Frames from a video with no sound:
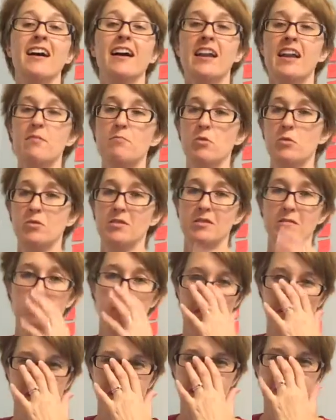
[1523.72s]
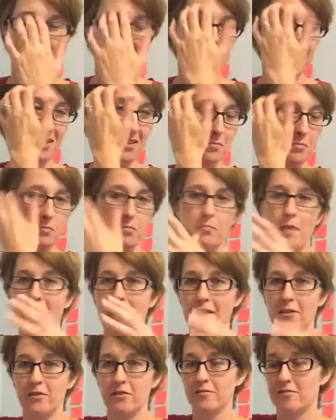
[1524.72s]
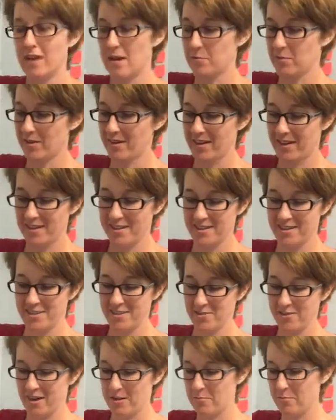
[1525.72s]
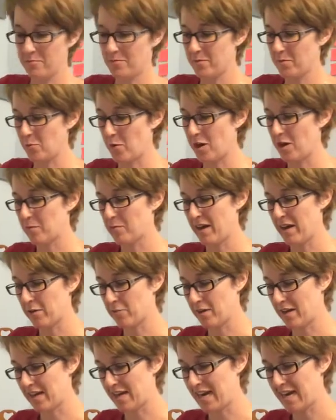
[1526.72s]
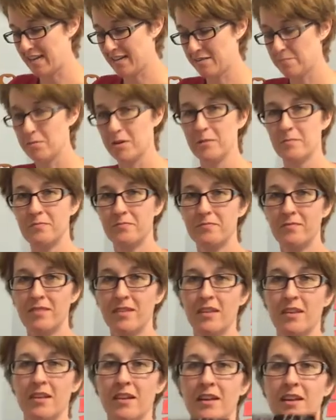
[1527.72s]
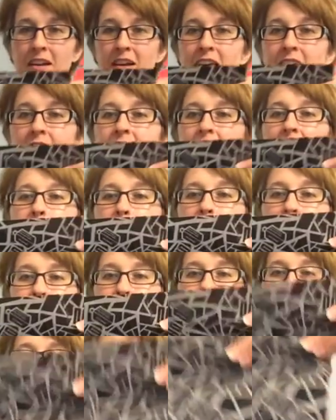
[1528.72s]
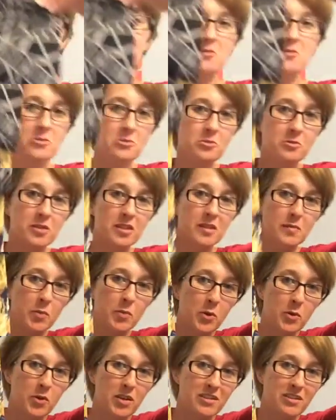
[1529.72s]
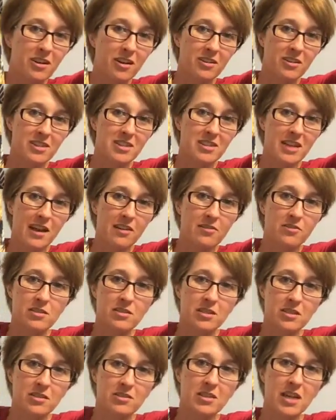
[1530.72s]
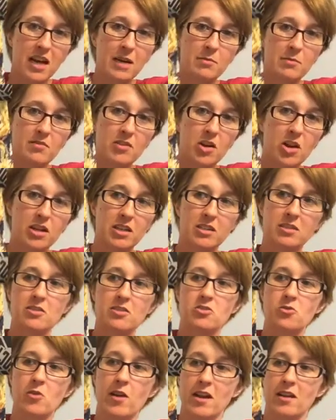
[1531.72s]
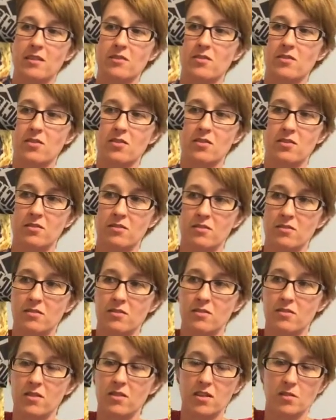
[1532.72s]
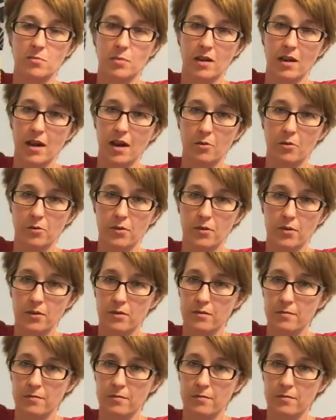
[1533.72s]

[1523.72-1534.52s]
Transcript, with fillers: And I posted the list, the pile of fabric on Instagram a while back when I got it, but Doctor Who exploding TARDIS every single time I've gone into Jo-Ann's, it's been out